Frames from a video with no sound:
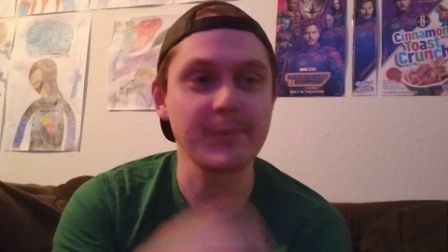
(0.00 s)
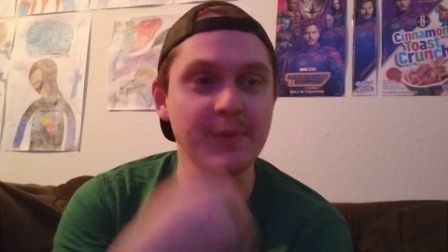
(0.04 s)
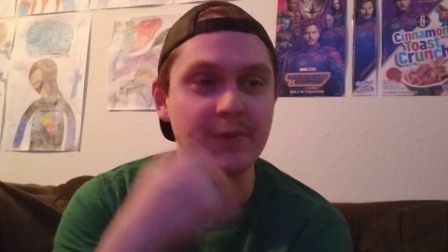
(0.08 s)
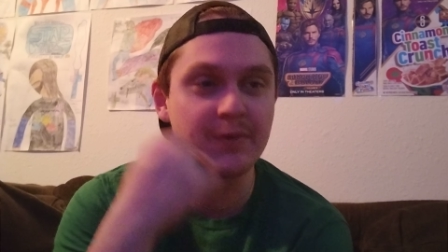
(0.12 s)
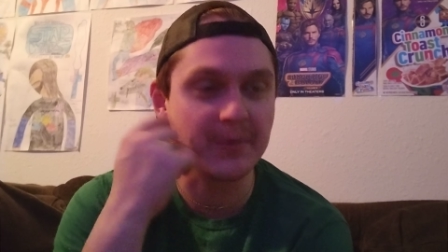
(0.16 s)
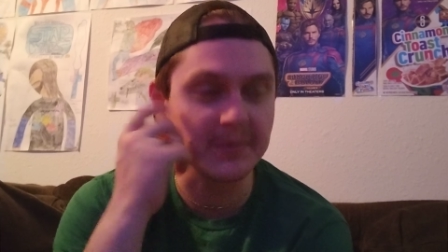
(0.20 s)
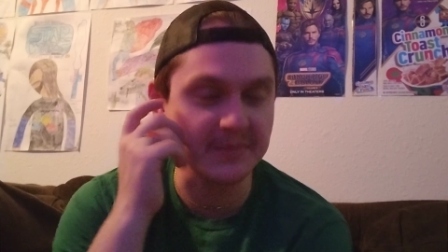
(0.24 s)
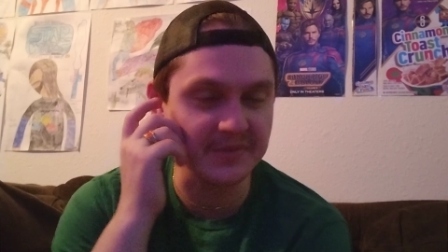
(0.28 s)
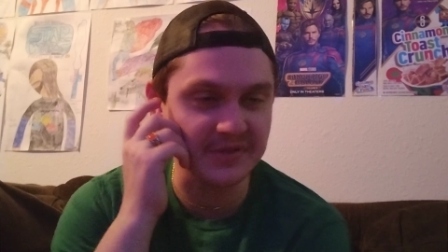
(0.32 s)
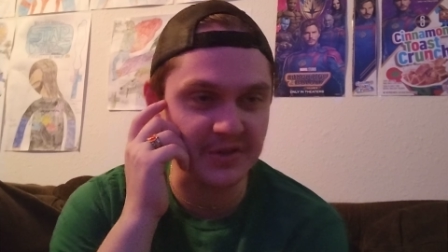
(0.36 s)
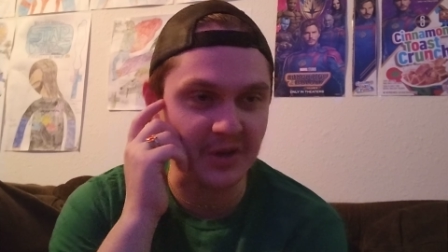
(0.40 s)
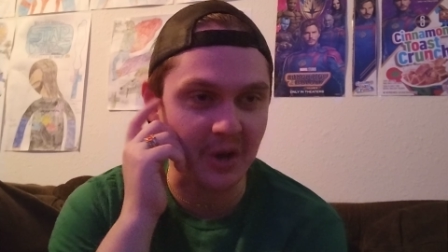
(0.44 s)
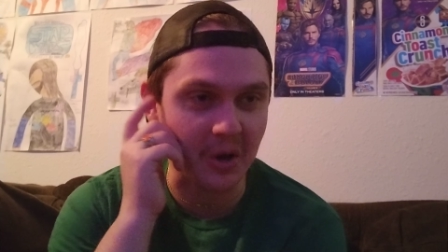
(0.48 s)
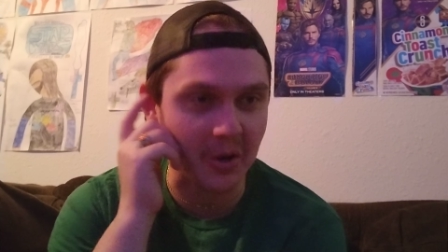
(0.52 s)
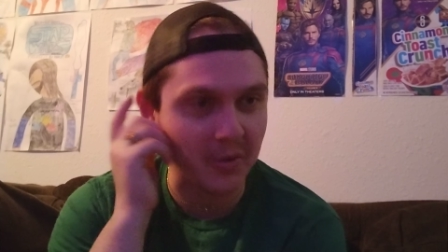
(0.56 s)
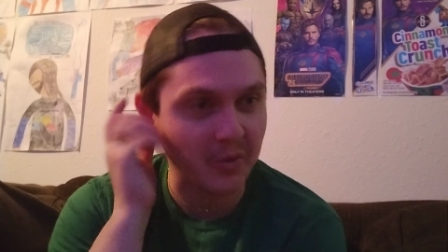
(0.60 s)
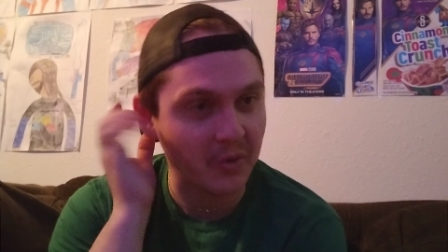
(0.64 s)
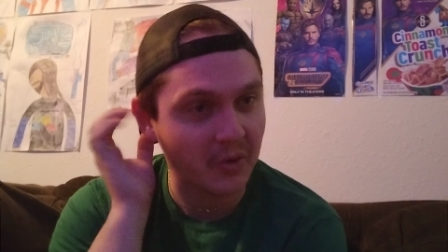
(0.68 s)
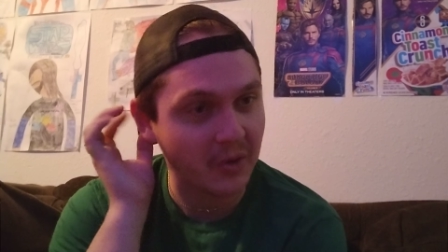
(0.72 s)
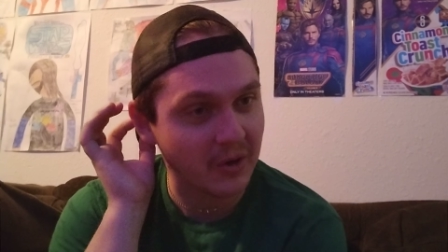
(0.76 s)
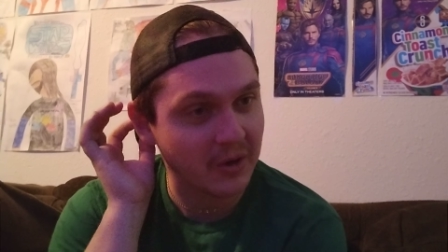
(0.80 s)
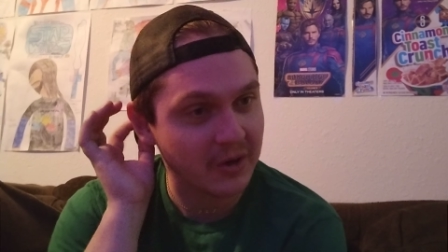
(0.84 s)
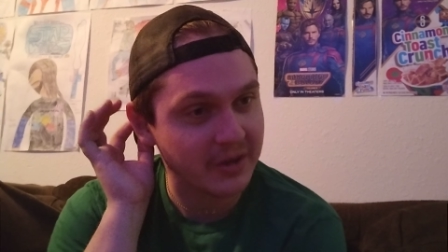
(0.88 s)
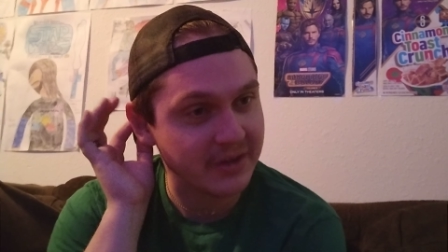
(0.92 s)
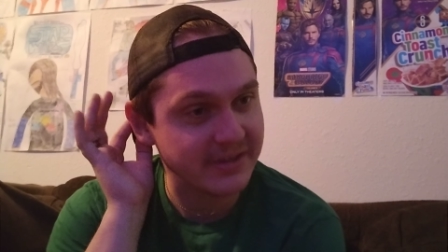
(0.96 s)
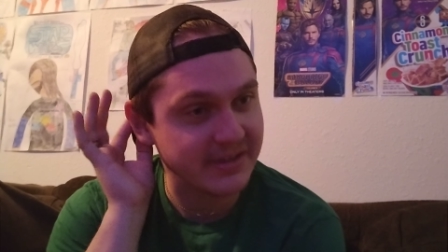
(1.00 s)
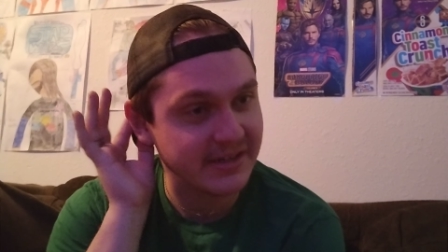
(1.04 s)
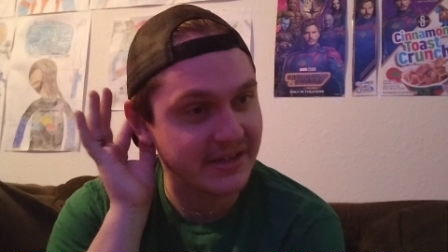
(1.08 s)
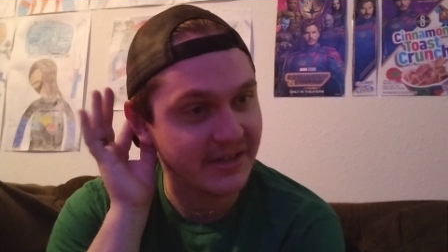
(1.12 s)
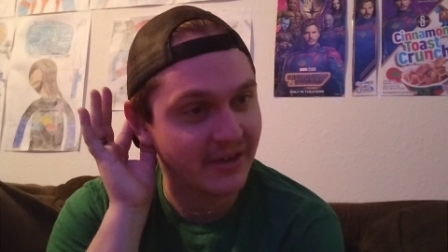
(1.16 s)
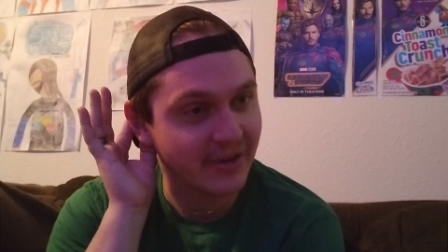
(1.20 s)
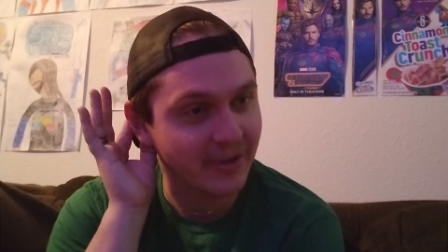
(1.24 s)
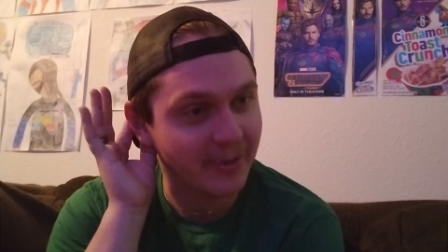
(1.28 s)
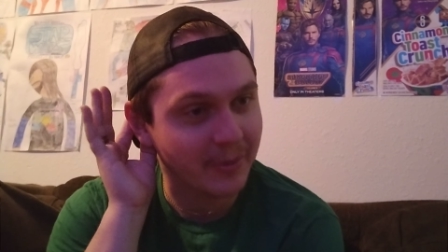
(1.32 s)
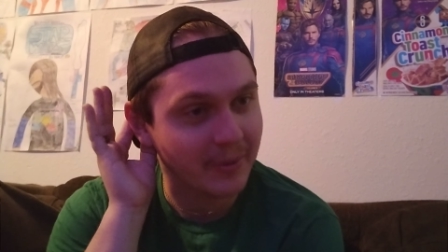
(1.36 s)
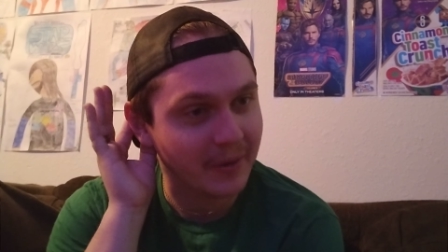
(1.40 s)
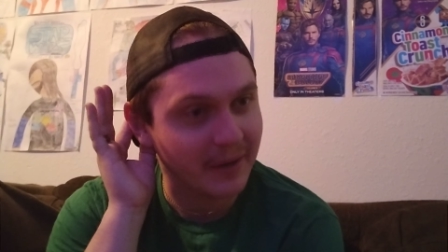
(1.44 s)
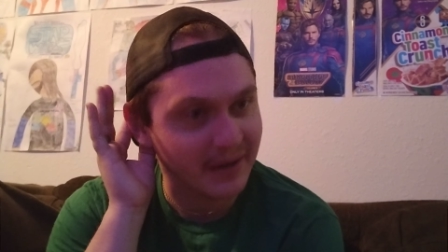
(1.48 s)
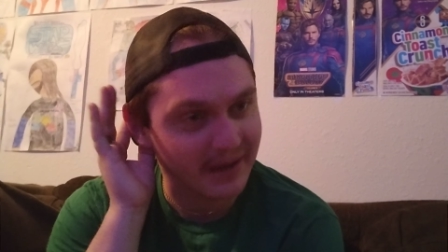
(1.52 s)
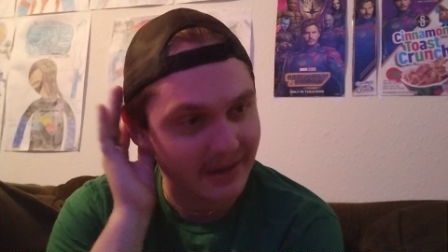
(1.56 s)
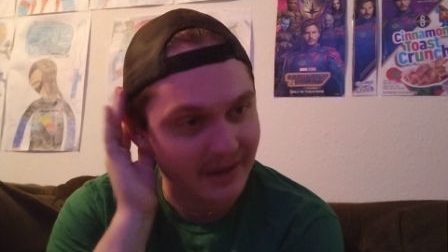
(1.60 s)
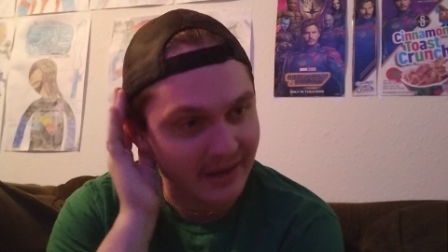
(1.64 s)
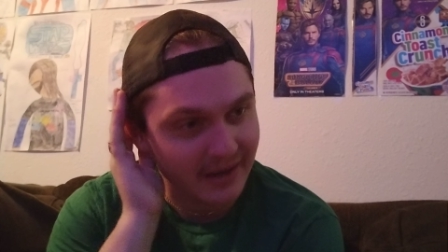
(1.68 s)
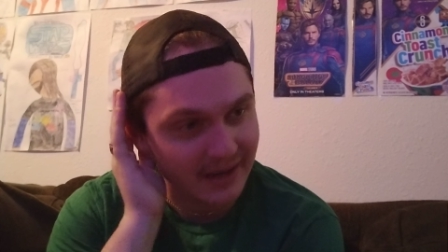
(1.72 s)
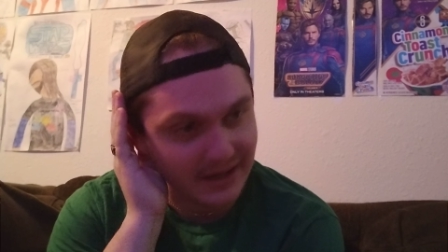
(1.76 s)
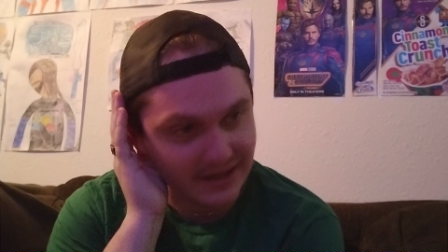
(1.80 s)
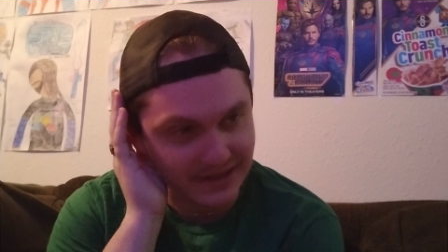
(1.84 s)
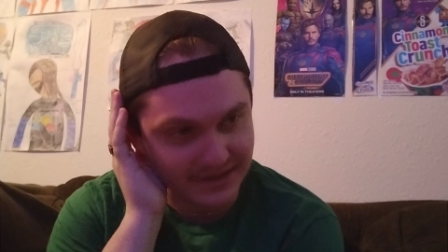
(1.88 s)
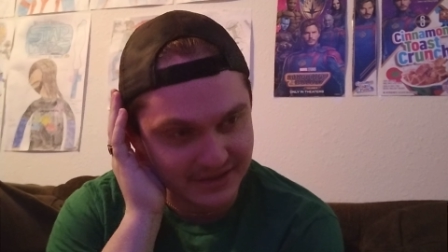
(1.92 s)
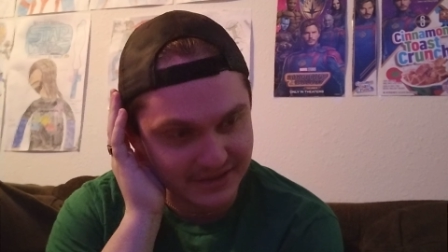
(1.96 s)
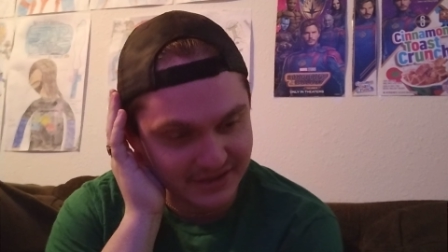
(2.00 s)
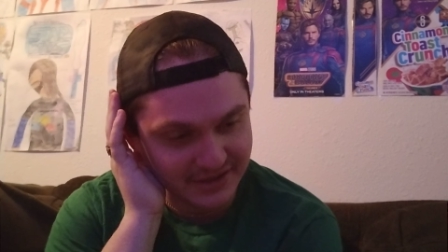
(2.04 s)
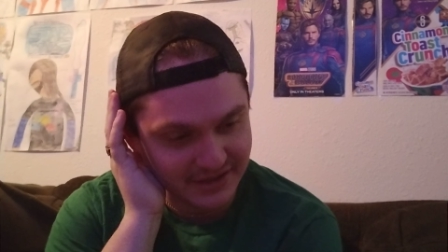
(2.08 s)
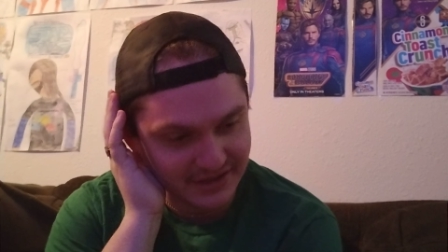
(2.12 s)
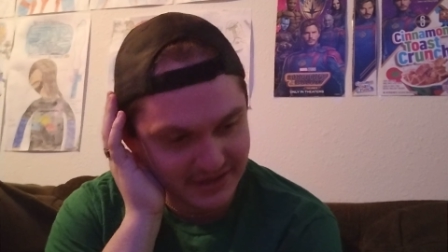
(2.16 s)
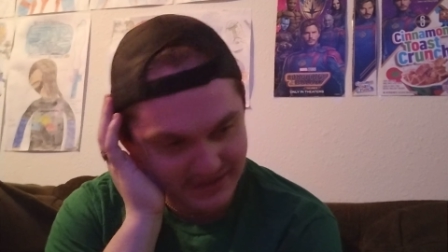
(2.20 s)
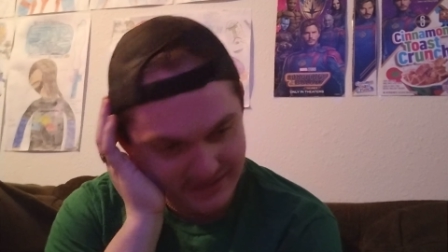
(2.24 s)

from Star Wars, and oh my gosh,